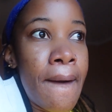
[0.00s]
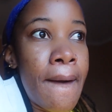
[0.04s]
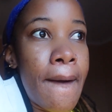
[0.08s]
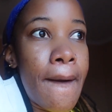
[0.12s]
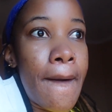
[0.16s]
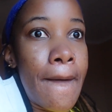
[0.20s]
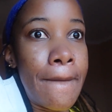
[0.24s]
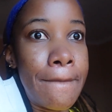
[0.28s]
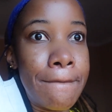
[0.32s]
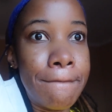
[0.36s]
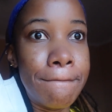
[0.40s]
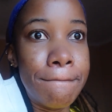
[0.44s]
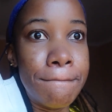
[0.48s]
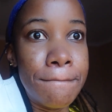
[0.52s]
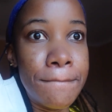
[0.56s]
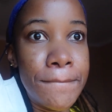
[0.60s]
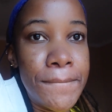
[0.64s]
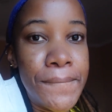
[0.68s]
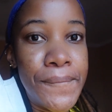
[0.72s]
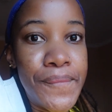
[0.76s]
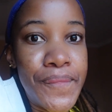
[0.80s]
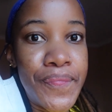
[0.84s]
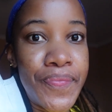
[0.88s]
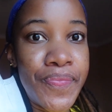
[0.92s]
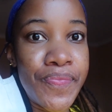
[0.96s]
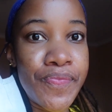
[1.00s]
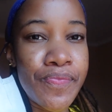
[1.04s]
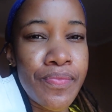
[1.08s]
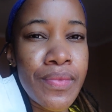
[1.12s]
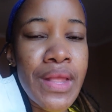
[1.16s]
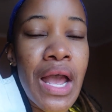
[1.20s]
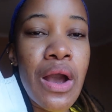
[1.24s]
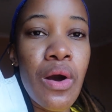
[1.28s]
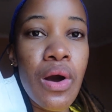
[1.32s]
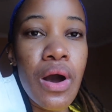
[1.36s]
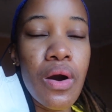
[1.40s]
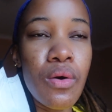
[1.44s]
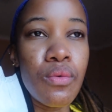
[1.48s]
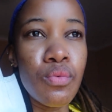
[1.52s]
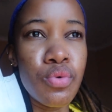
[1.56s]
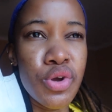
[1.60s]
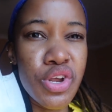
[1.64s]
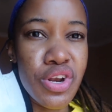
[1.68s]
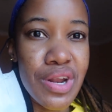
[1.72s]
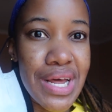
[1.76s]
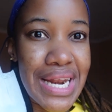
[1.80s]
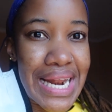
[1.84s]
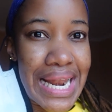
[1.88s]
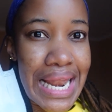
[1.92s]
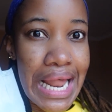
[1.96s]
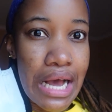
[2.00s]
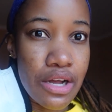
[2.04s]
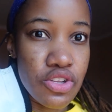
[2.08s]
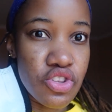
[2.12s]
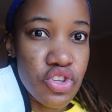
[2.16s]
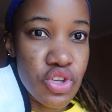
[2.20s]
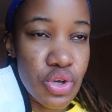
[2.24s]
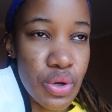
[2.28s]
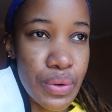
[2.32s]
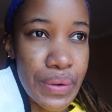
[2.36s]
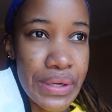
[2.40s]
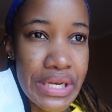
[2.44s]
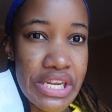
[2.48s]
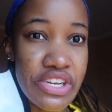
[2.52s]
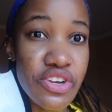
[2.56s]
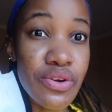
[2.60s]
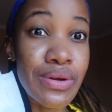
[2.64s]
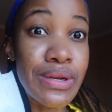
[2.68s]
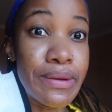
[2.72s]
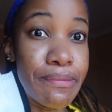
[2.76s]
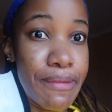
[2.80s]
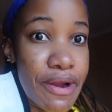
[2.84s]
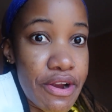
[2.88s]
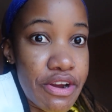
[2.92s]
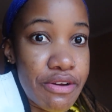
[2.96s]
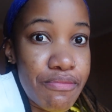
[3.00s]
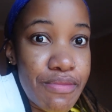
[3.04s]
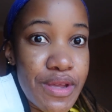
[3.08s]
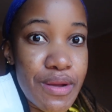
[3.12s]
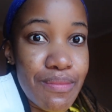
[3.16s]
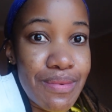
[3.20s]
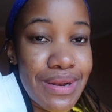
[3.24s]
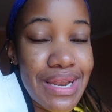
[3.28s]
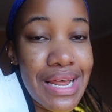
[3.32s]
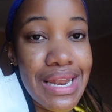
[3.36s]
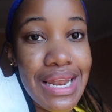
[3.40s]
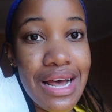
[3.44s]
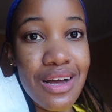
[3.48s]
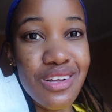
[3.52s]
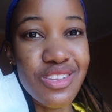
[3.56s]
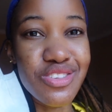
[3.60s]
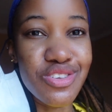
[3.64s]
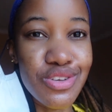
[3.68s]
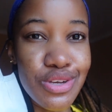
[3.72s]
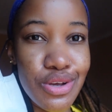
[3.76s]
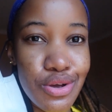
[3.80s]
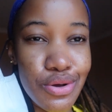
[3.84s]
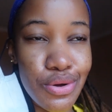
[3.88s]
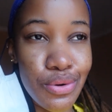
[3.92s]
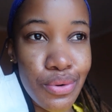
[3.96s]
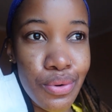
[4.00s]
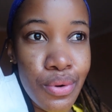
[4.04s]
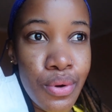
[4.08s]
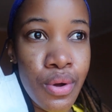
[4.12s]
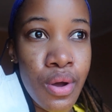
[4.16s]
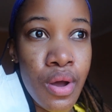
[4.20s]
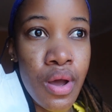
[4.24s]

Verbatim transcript: We're not allowed to go in it, only married people are allowed to go